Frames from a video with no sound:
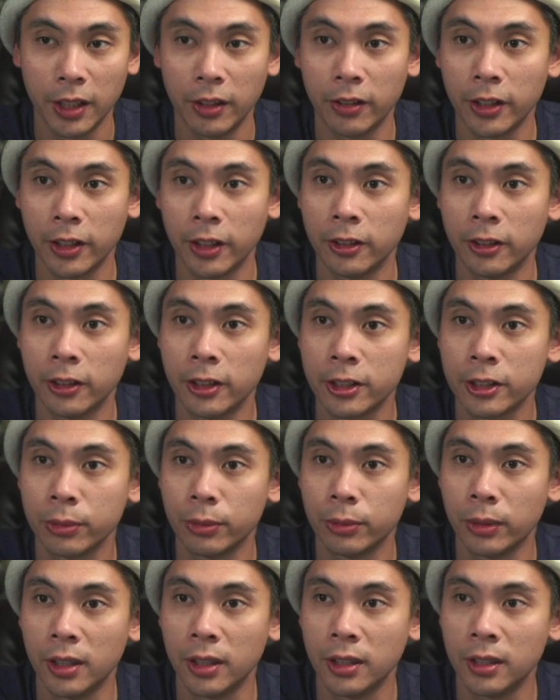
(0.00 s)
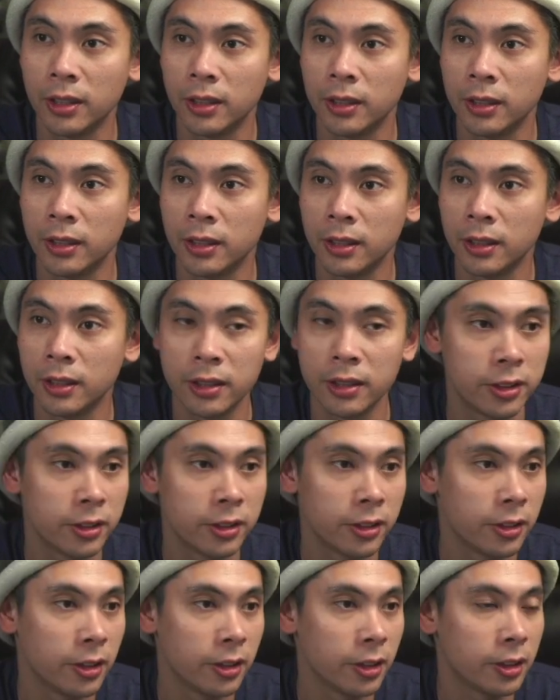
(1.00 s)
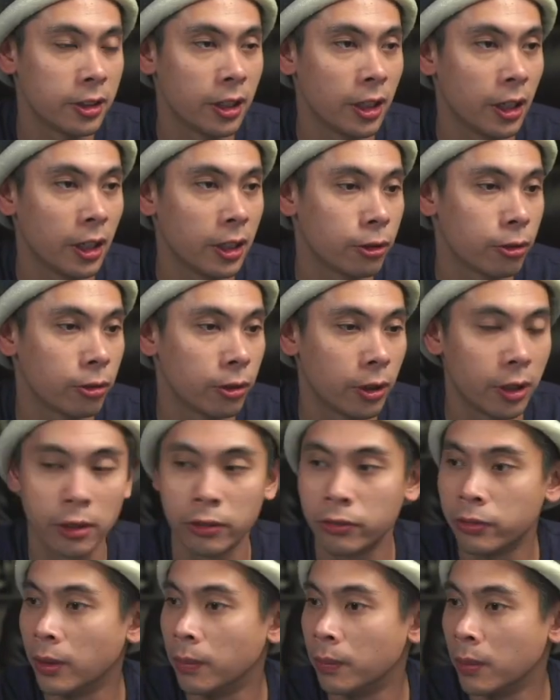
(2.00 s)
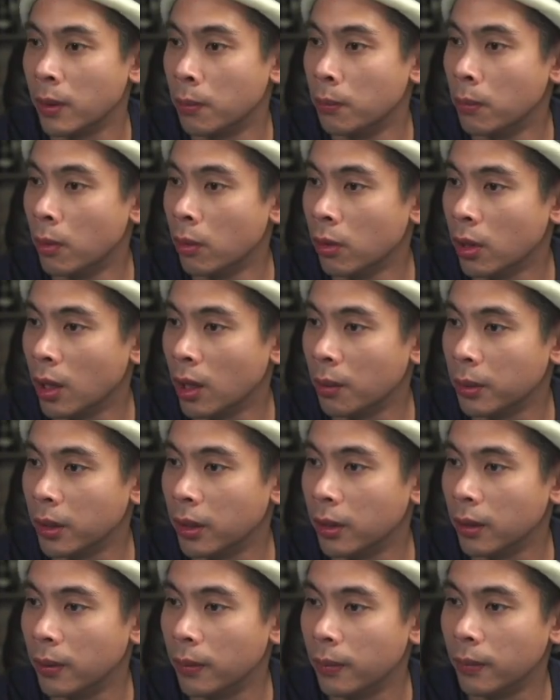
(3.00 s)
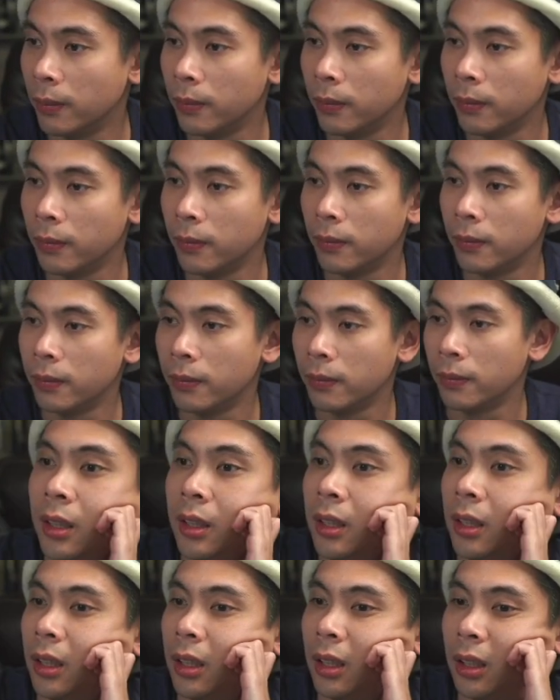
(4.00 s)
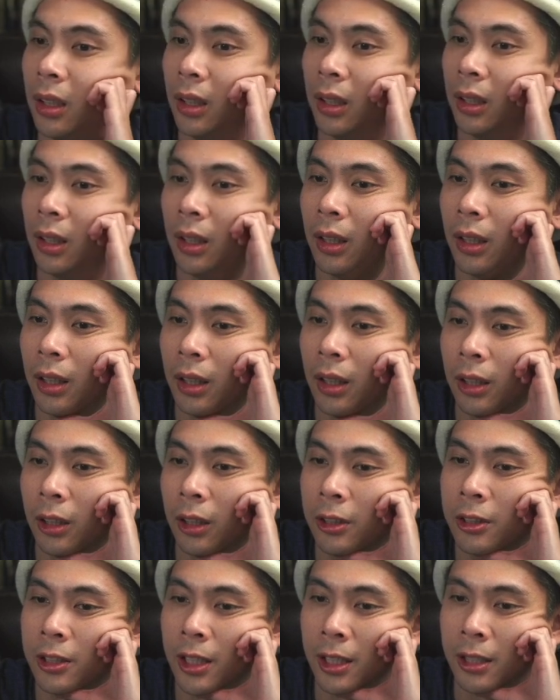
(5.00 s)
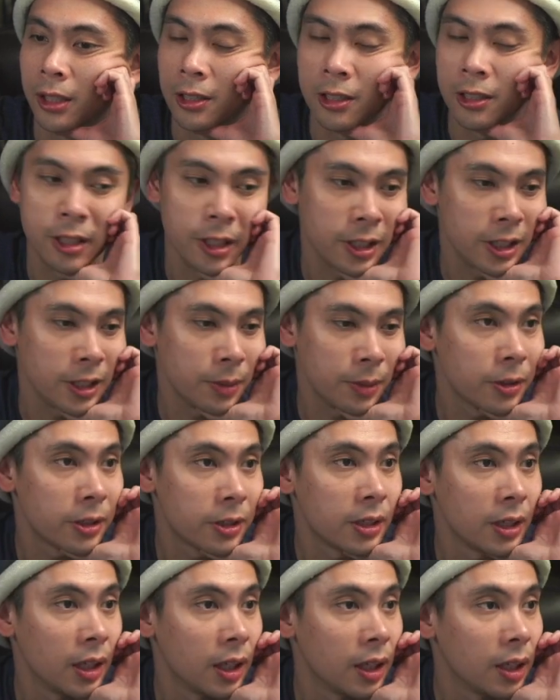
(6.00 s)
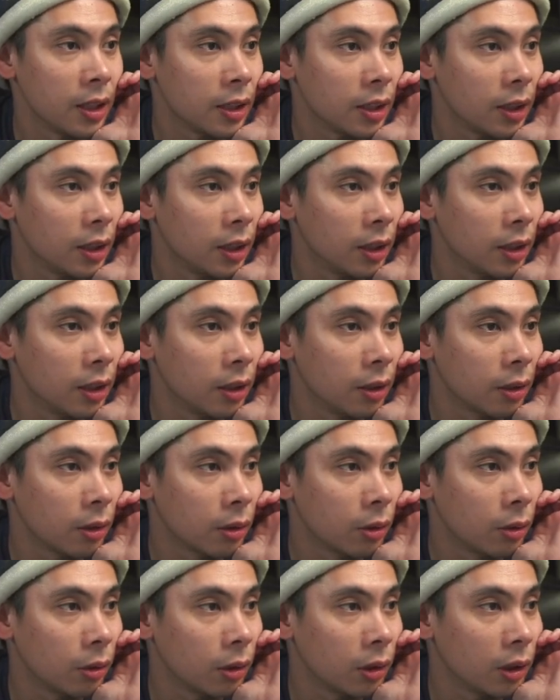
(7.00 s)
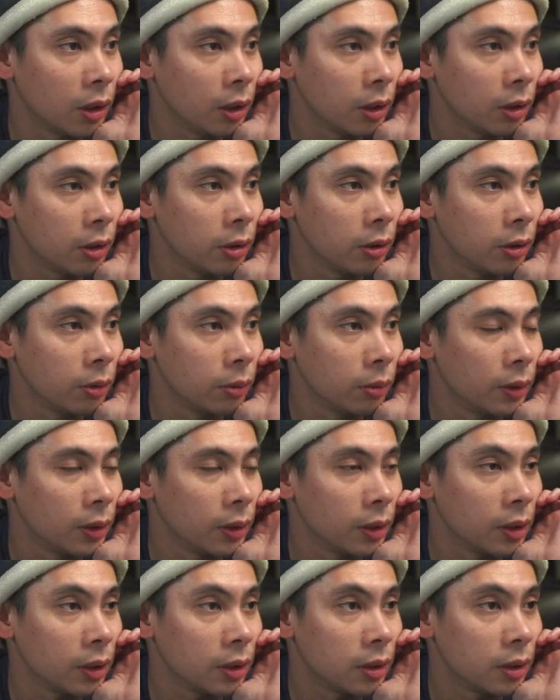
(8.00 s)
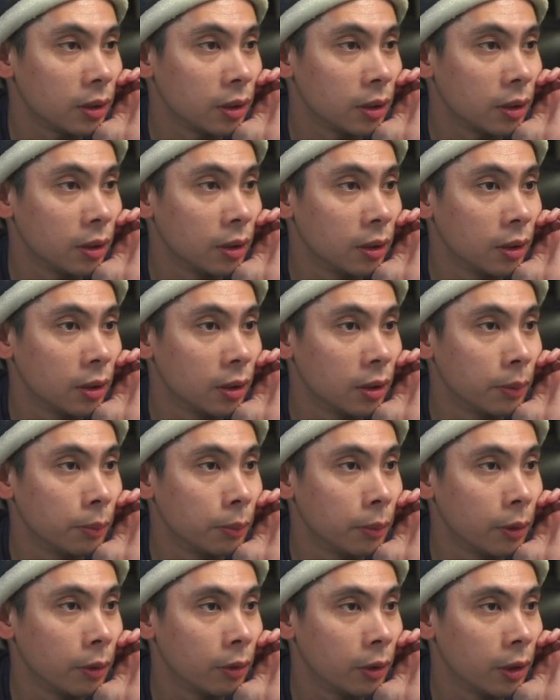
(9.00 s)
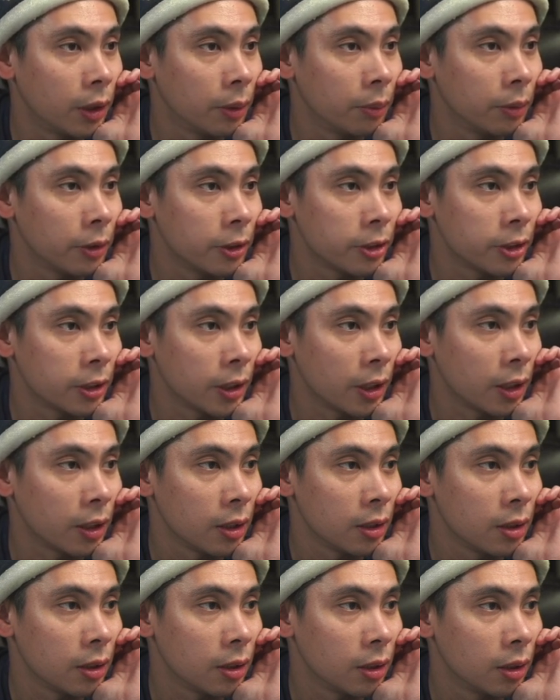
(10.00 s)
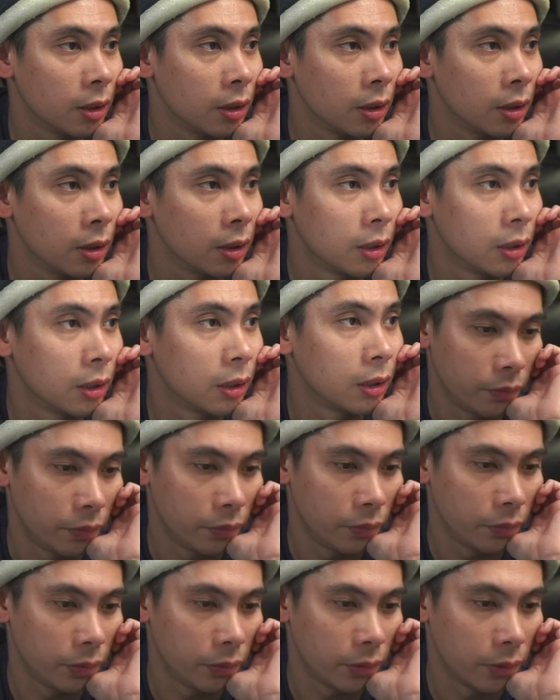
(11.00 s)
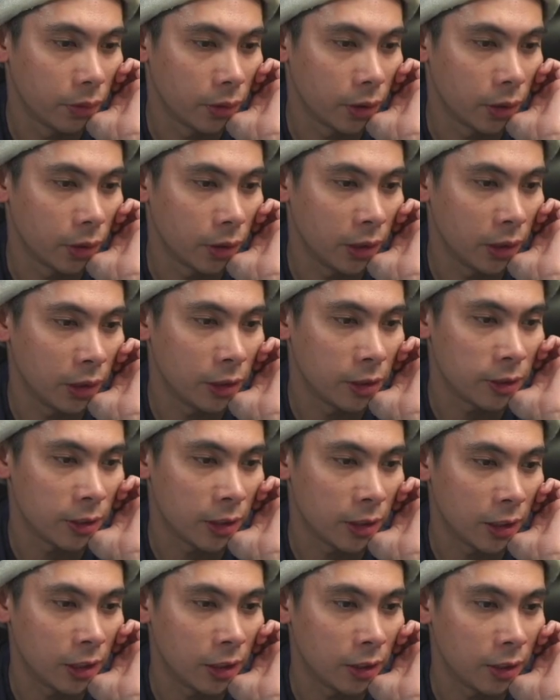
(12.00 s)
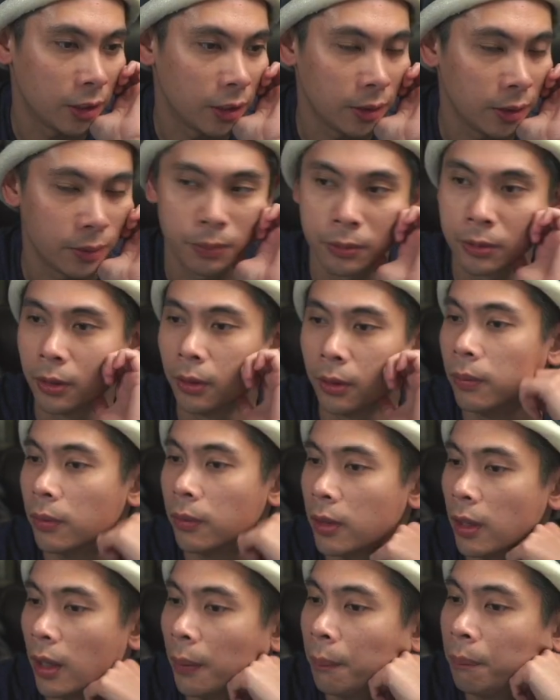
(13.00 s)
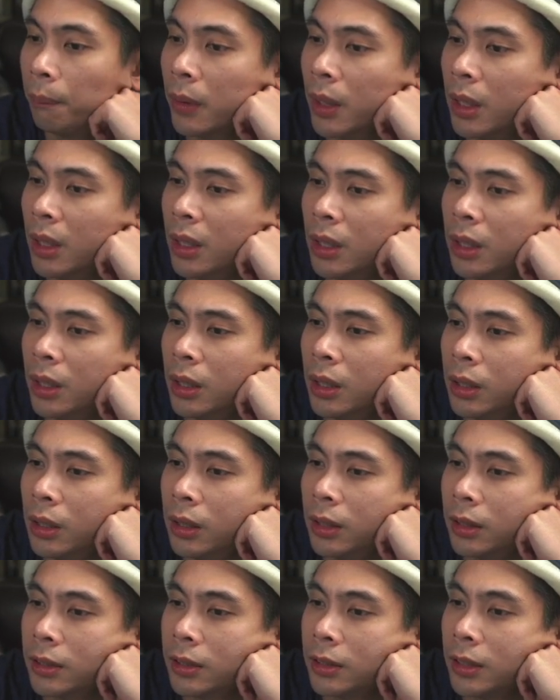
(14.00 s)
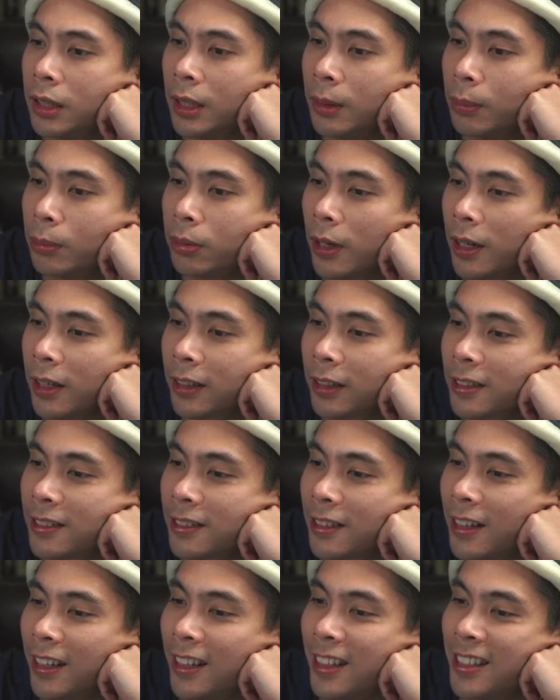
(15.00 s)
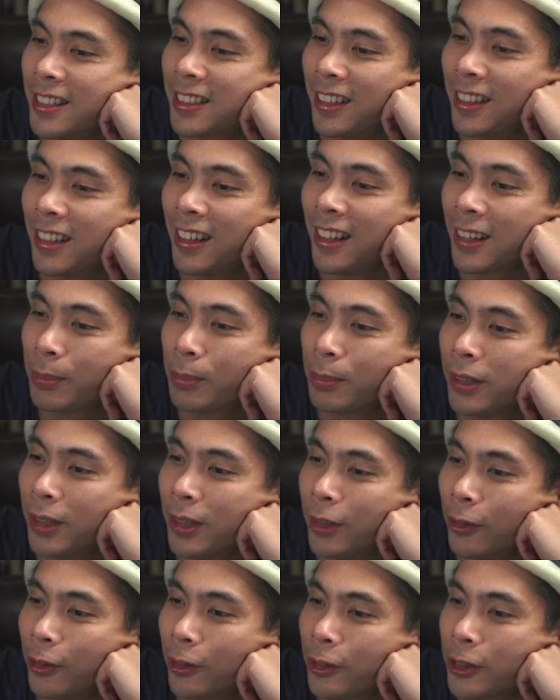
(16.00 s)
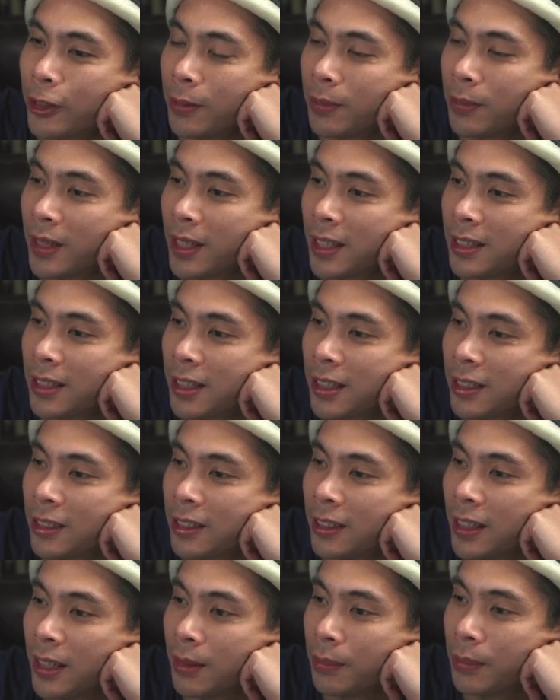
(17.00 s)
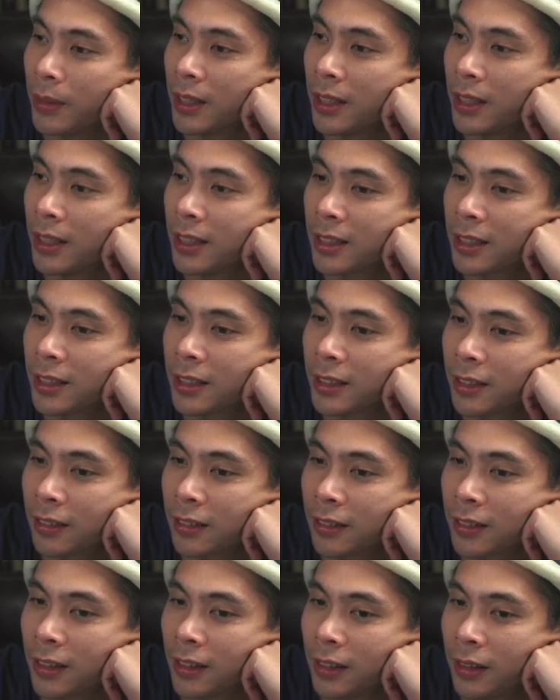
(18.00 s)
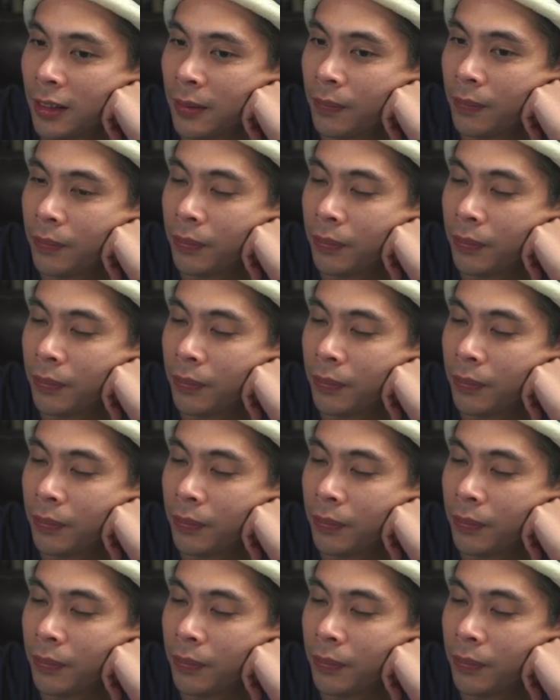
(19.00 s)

Here we go. This one is the Tetra from Mo Hubba. Looks like it's a 60%, and according to what Mo Hubba said, he didn't say anything, so okay. Let's see, product is not in stock, pre-order, shipping in 6 to 8 months. Okay.